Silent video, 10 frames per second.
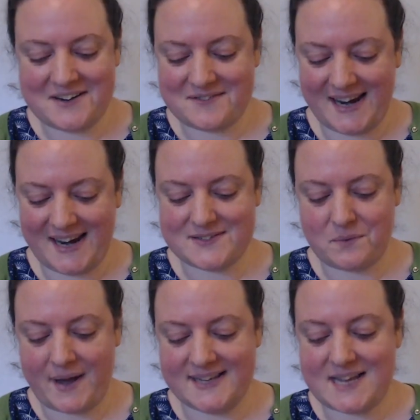Reeves
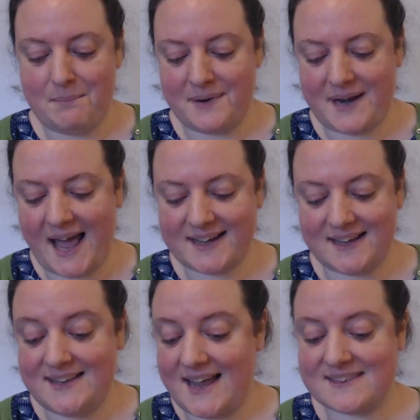wears a black
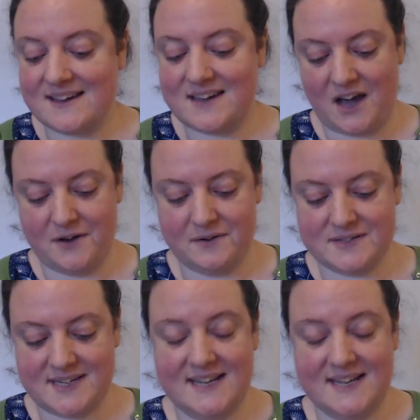leather coat.